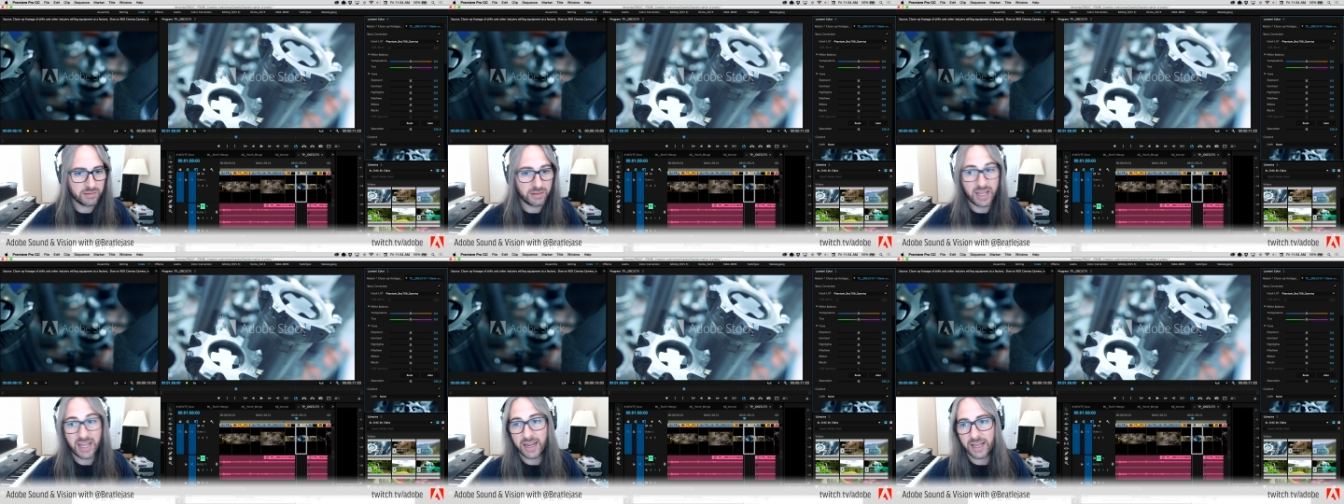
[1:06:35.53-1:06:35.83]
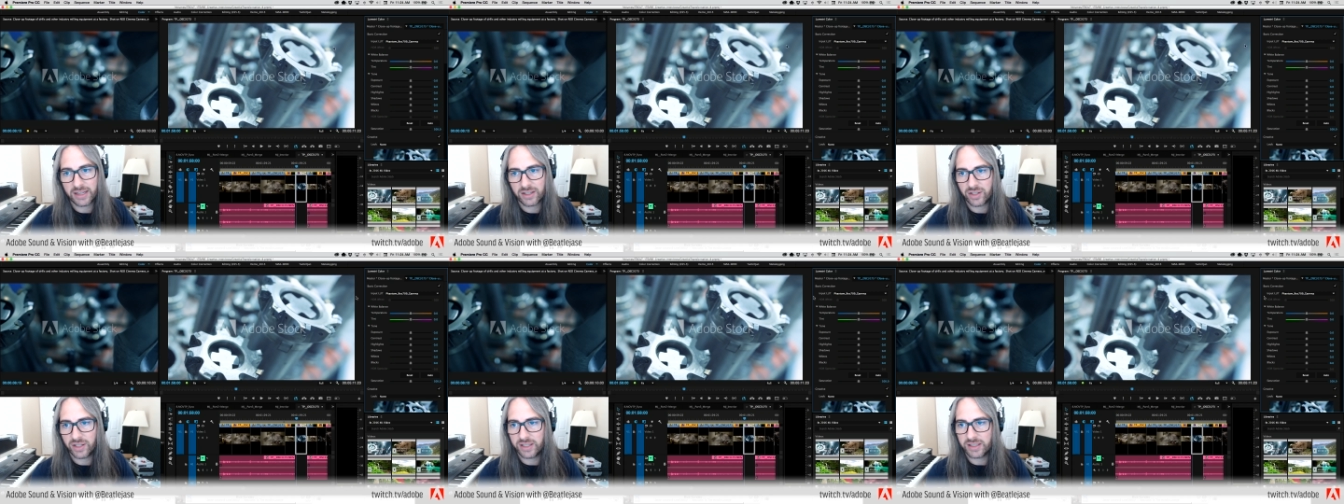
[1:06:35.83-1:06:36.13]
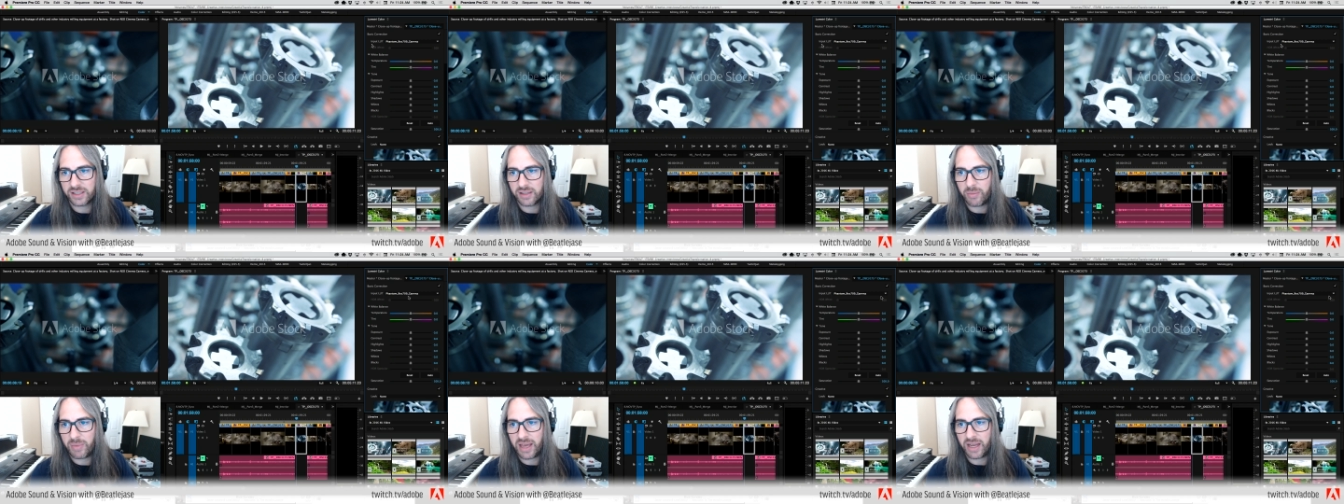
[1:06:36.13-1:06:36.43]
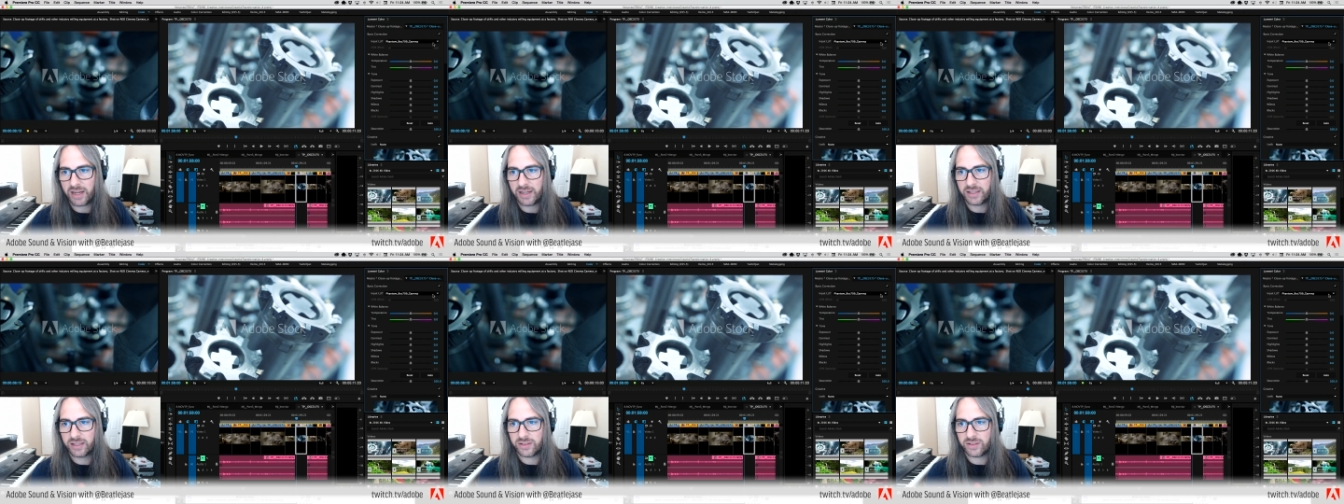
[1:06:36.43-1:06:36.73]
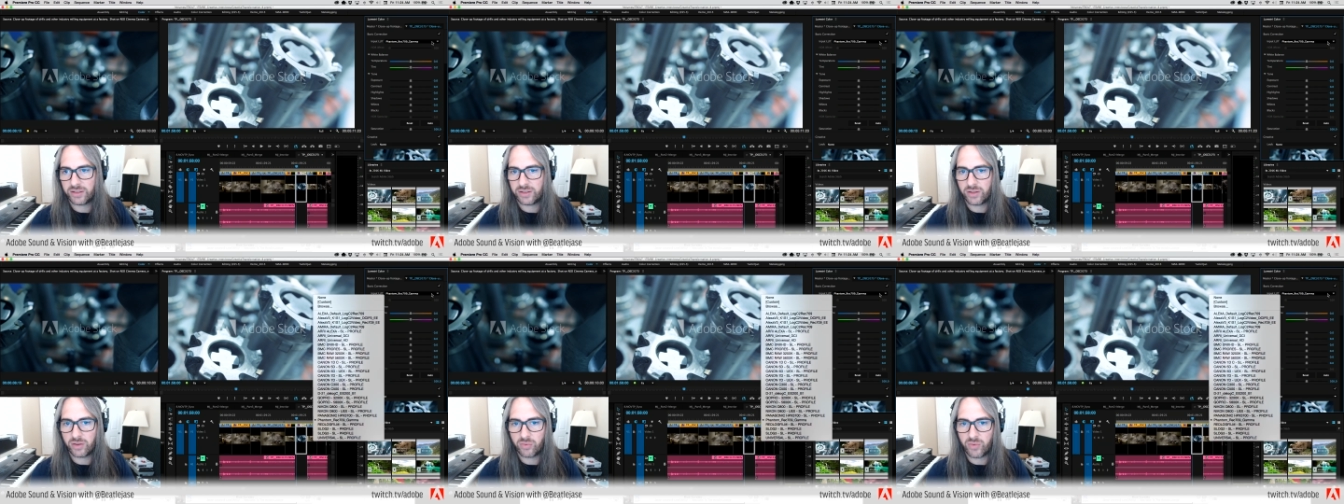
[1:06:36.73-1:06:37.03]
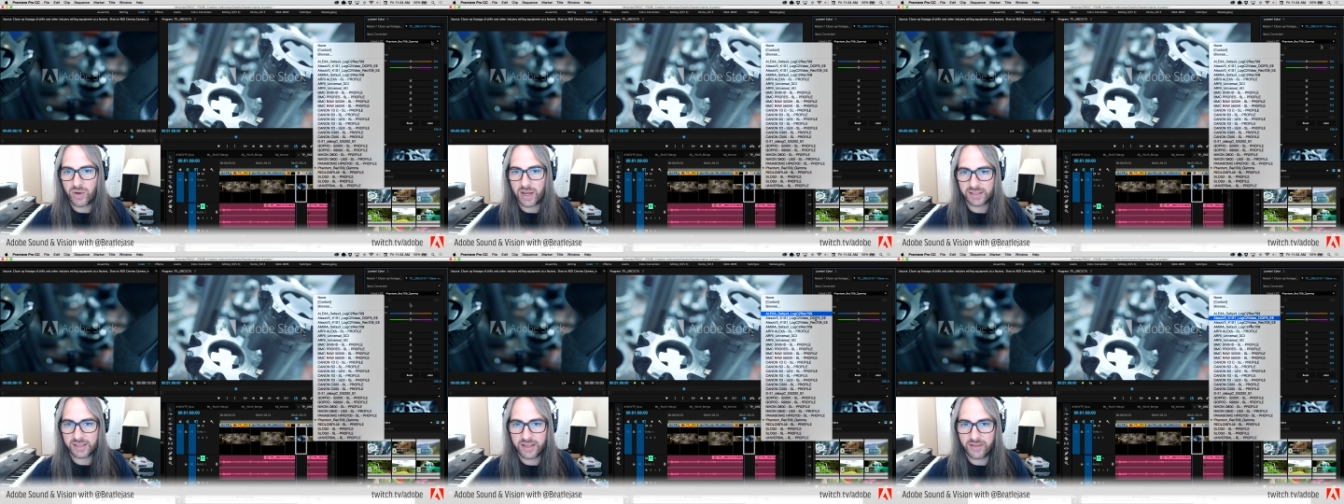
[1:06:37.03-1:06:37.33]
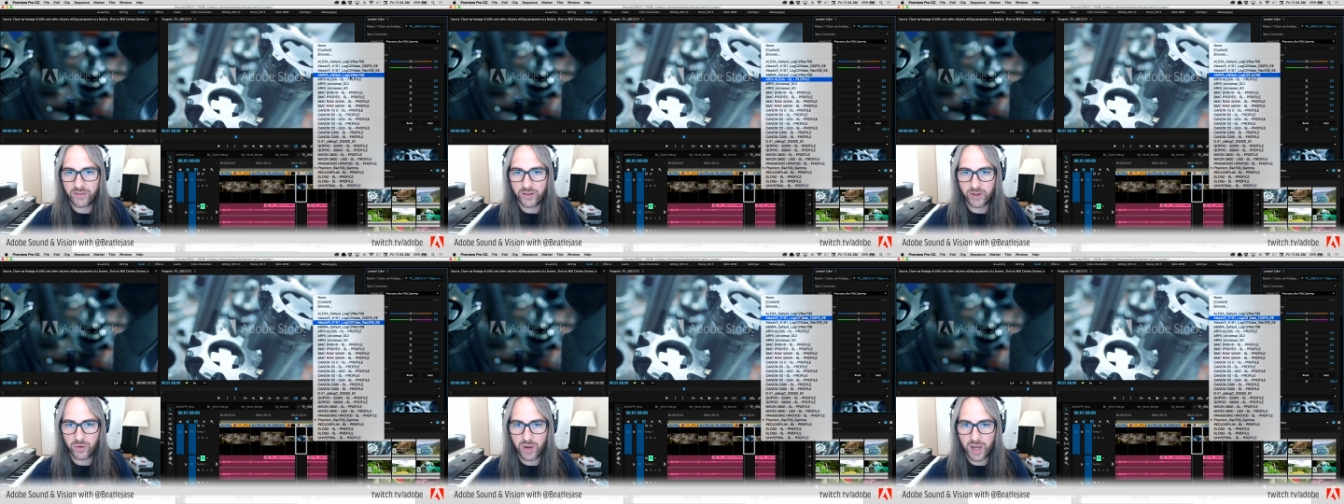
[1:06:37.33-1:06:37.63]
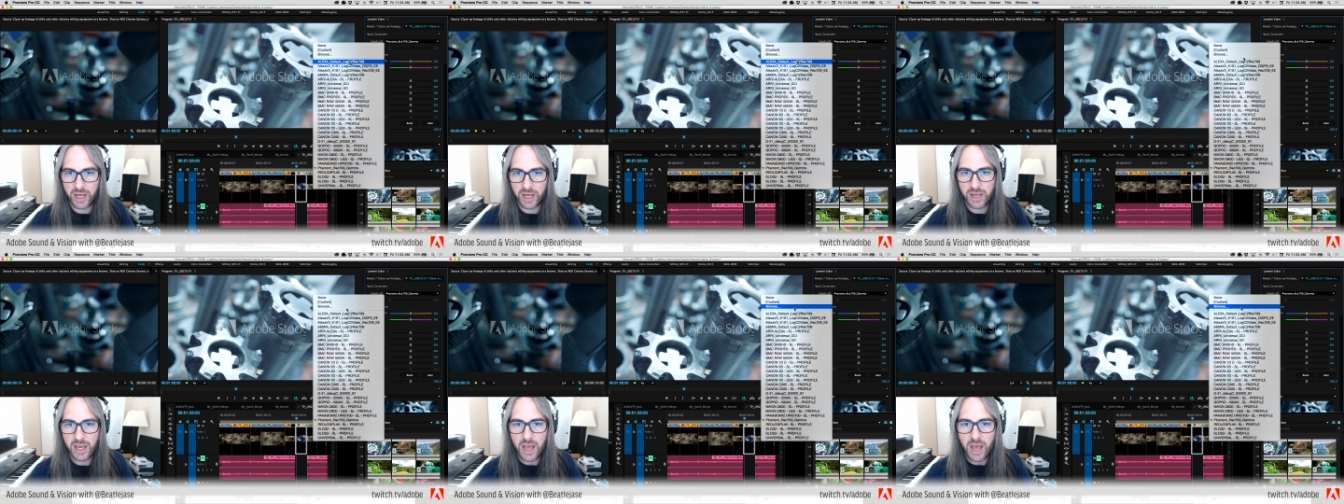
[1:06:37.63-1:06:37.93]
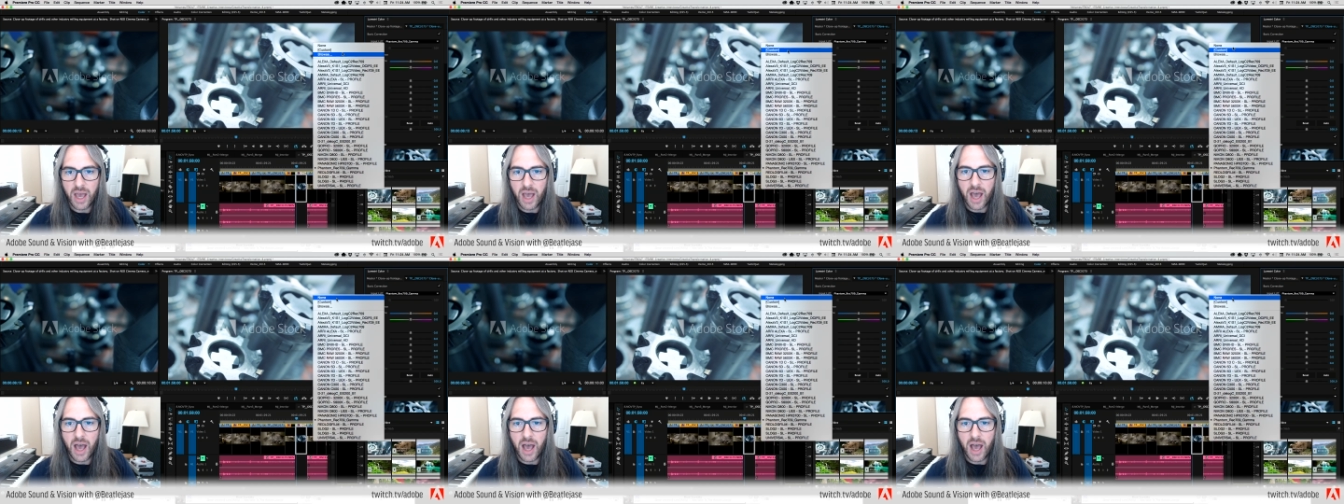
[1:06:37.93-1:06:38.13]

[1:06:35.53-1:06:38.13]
That actually isn't a bad idea, just do the Rec 709.